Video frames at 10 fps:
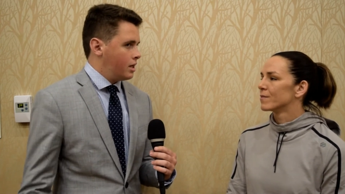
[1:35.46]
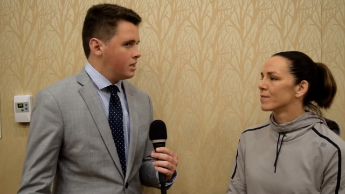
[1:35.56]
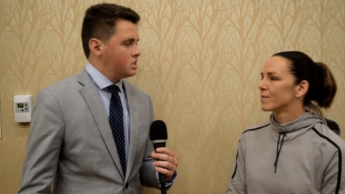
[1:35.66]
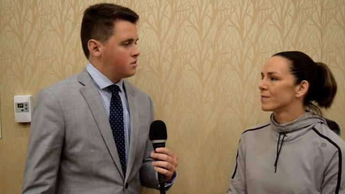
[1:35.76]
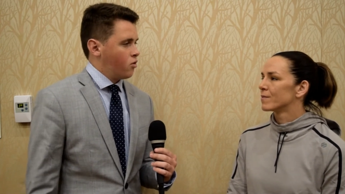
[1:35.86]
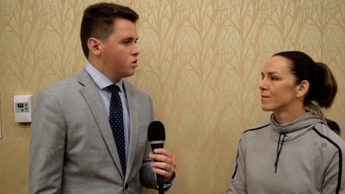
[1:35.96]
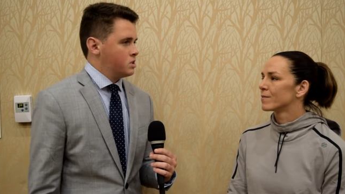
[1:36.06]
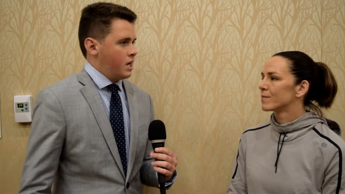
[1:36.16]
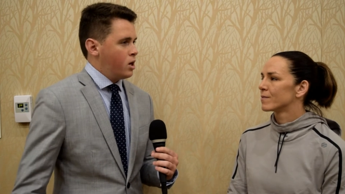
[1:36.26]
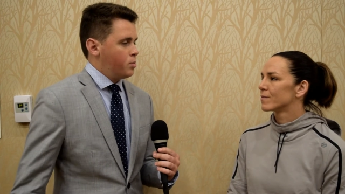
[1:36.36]
Speaker 1: I guess as far as the
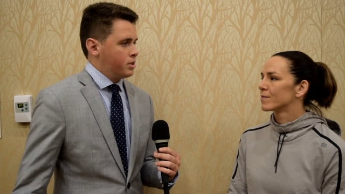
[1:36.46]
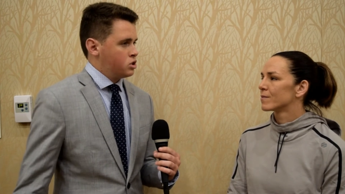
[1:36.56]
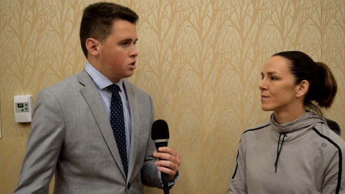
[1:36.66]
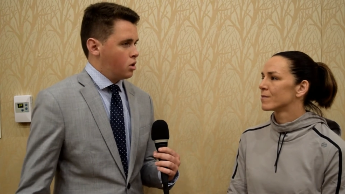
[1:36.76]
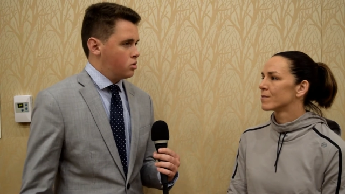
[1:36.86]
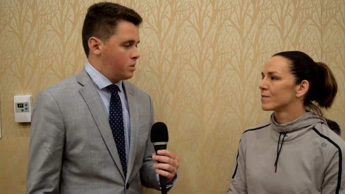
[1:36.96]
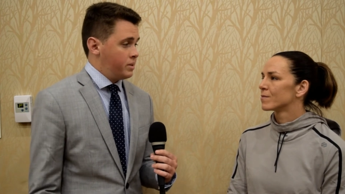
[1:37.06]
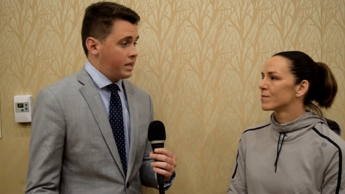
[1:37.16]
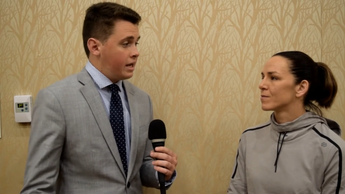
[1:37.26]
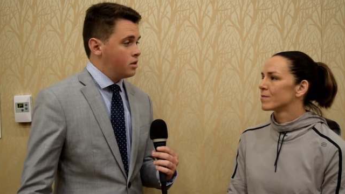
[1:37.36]
title picture goes, I mean,
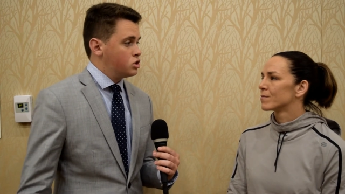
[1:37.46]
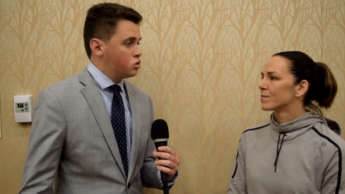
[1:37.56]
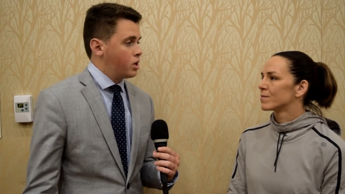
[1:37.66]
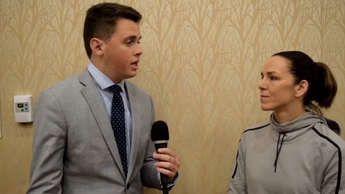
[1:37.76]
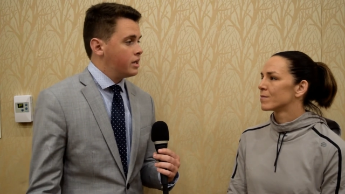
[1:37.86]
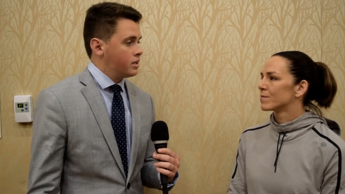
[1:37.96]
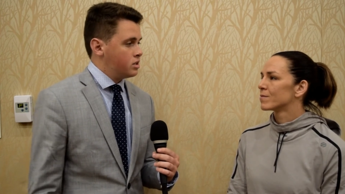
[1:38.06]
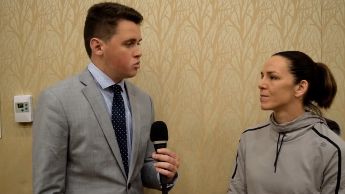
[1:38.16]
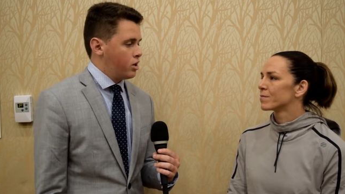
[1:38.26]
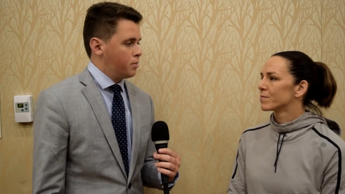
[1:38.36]
Katlyn Chookagian
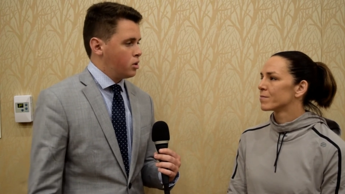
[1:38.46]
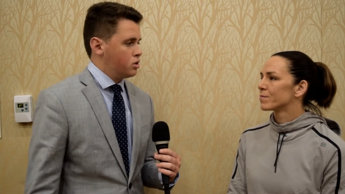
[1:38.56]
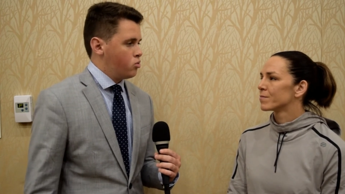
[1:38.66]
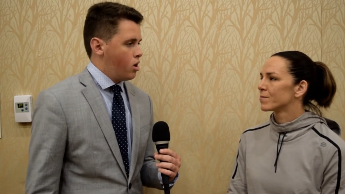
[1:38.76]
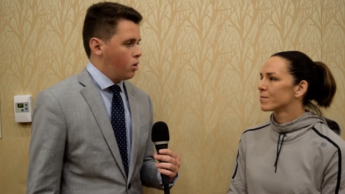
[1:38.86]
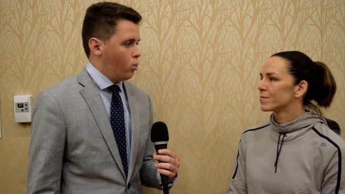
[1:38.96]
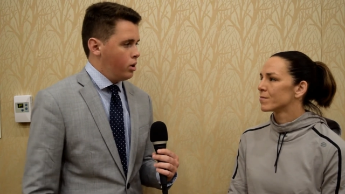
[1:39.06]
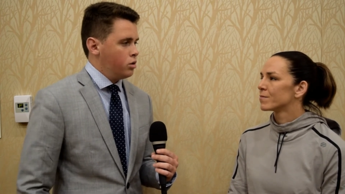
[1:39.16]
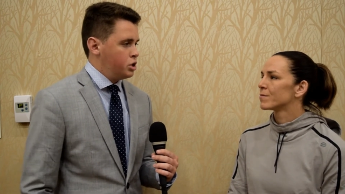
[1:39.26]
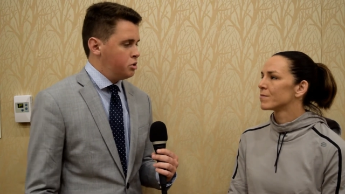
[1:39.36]
is right up there as well.
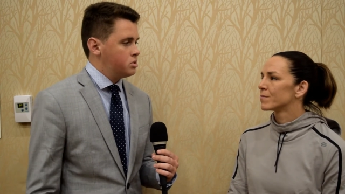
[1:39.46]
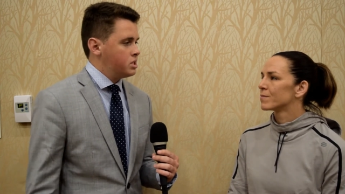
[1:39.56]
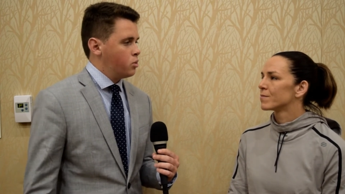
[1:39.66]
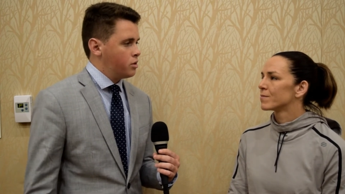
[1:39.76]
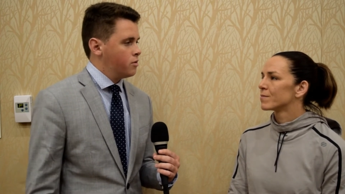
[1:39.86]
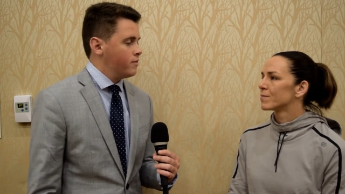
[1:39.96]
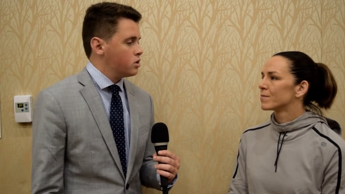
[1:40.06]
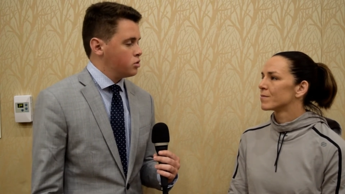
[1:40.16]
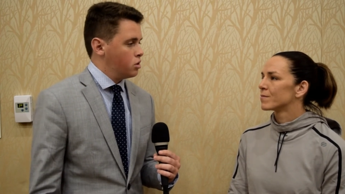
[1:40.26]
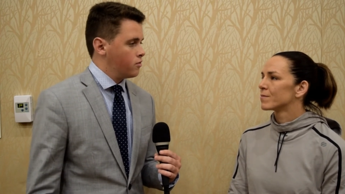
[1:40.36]
Where do you sit with a
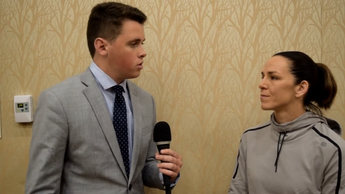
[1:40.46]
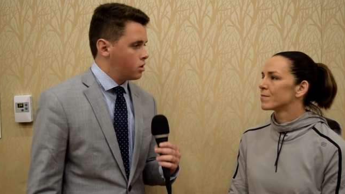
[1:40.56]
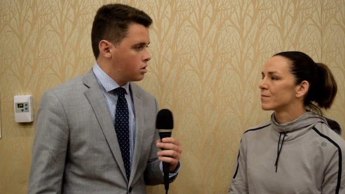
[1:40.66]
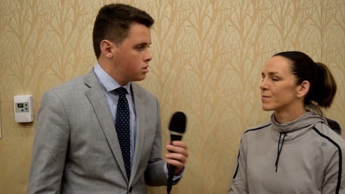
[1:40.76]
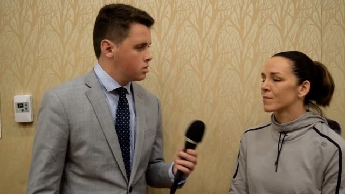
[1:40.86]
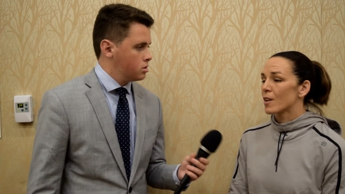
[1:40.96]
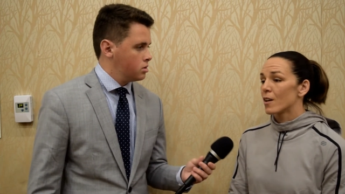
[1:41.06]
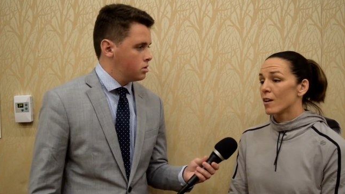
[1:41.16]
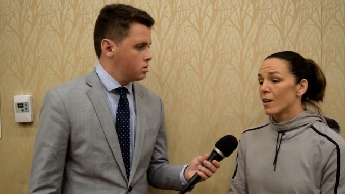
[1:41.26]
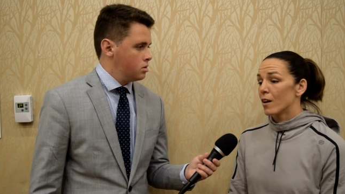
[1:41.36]
victory over her?
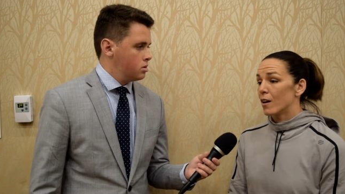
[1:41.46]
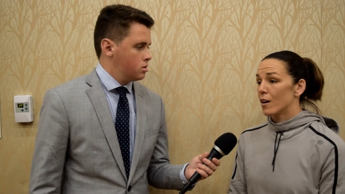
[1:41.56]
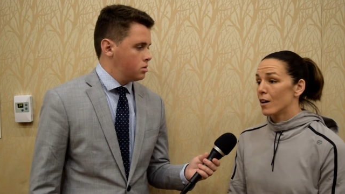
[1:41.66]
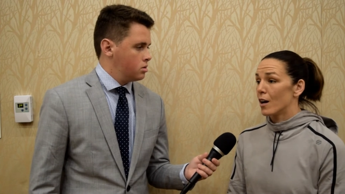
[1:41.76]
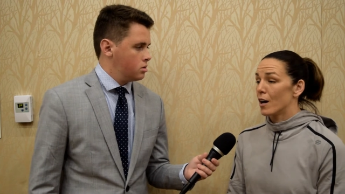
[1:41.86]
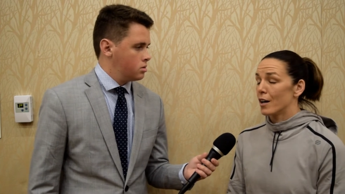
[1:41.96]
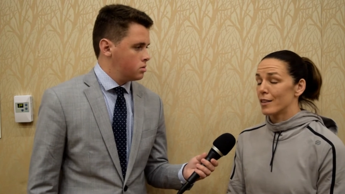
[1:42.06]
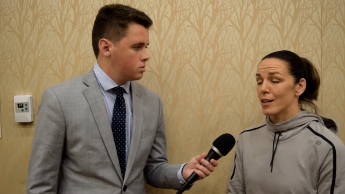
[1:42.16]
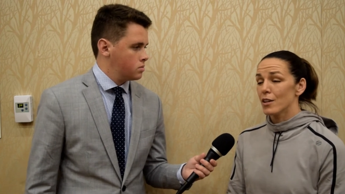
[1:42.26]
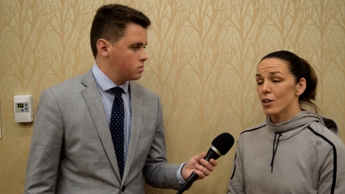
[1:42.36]
Speaker 2: Uh, I
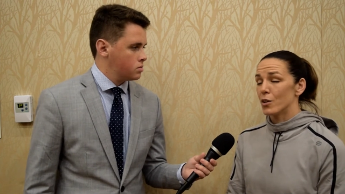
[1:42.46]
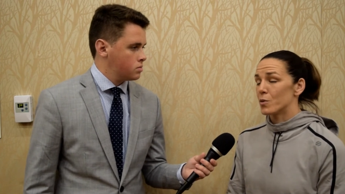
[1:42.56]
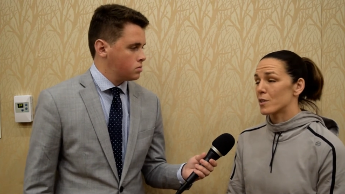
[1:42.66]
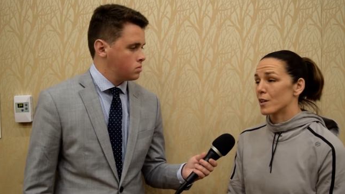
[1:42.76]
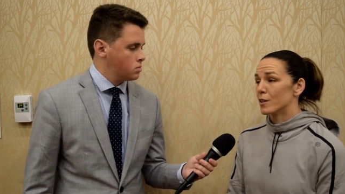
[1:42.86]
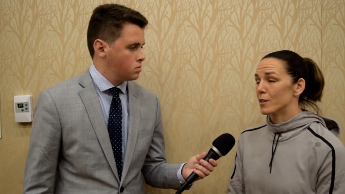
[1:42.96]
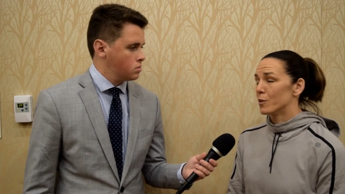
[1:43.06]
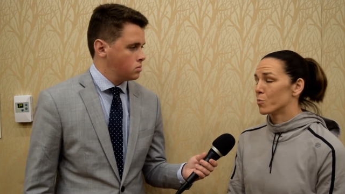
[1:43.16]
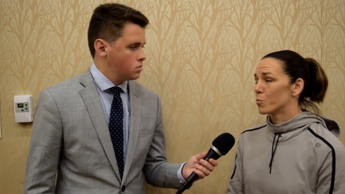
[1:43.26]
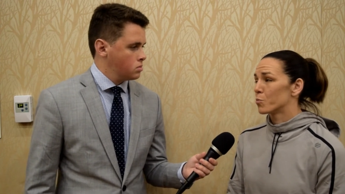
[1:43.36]
think you know it's gonna
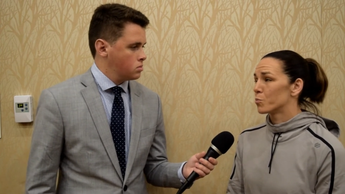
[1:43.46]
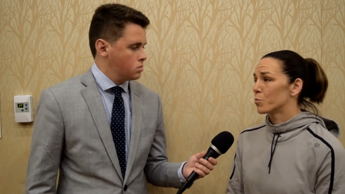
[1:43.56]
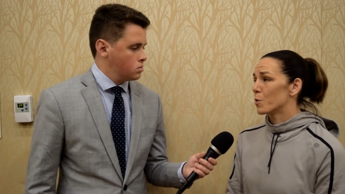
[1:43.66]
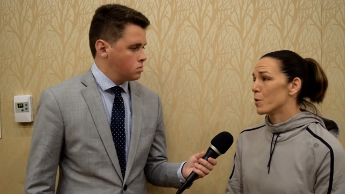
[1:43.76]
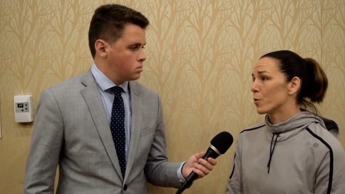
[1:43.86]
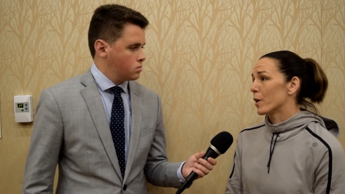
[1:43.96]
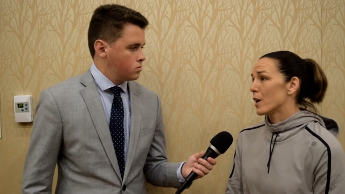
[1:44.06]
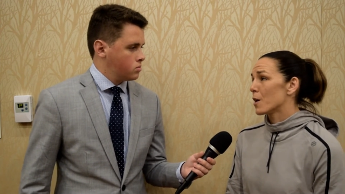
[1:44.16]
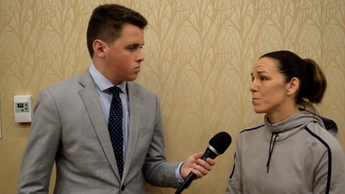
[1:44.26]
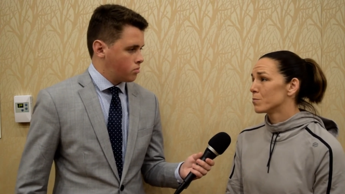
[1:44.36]
put me right
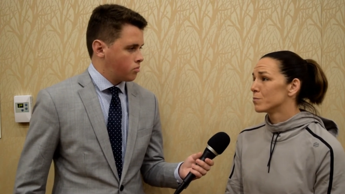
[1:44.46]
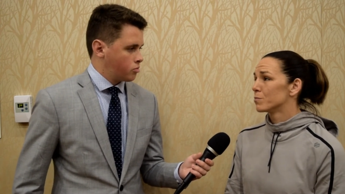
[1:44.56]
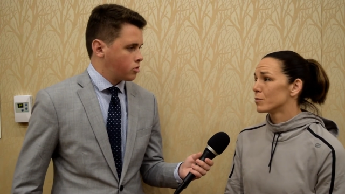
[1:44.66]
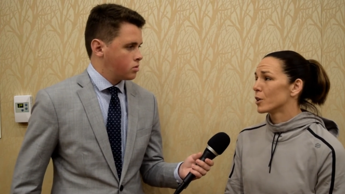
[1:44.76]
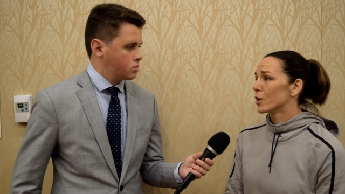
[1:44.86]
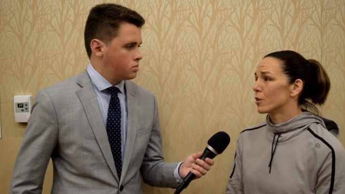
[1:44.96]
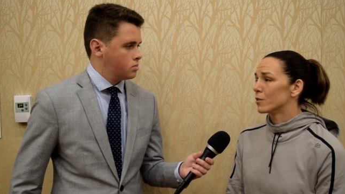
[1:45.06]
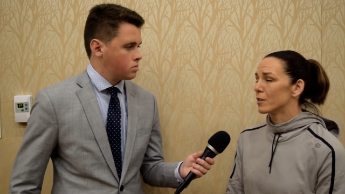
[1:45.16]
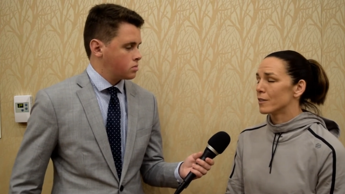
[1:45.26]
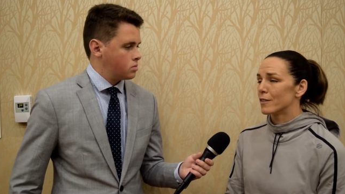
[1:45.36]
up, you know,
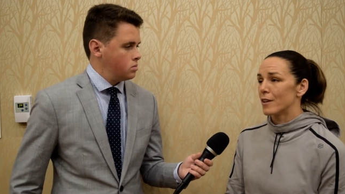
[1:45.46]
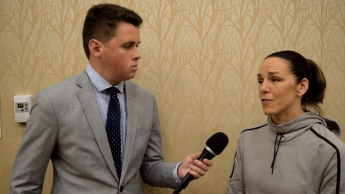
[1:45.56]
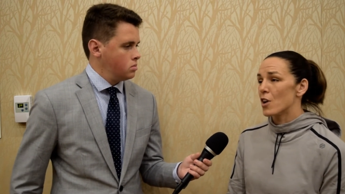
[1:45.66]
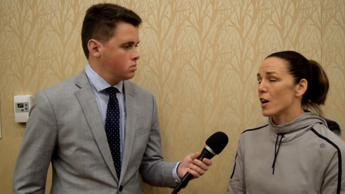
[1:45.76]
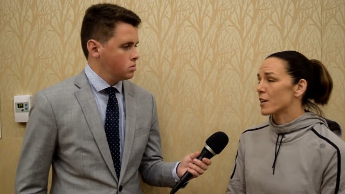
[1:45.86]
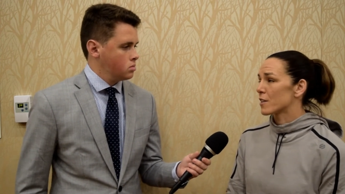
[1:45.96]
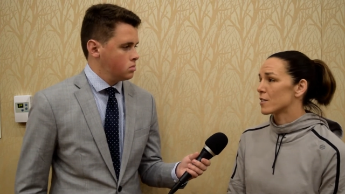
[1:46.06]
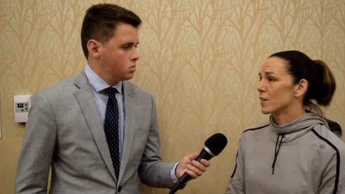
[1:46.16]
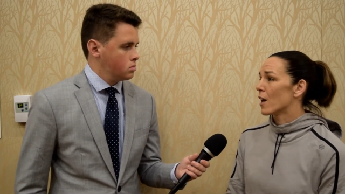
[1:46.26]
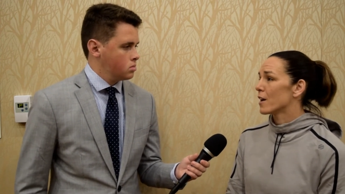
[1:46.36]
if not next
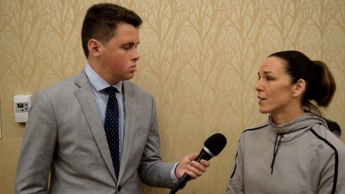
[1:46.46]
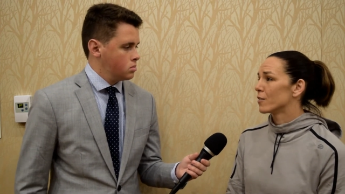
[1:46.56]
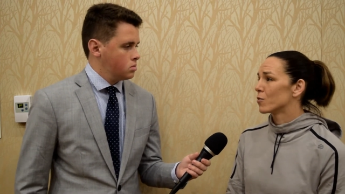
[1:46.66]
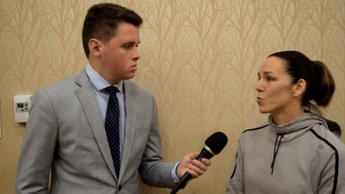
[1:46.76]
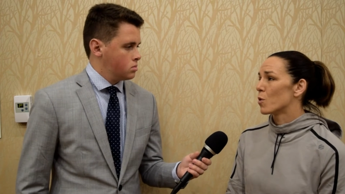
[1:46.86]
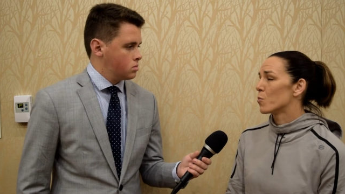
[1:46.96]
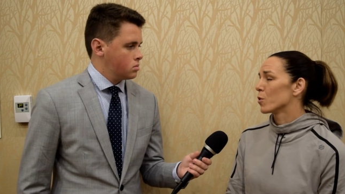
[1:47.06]
in line, one more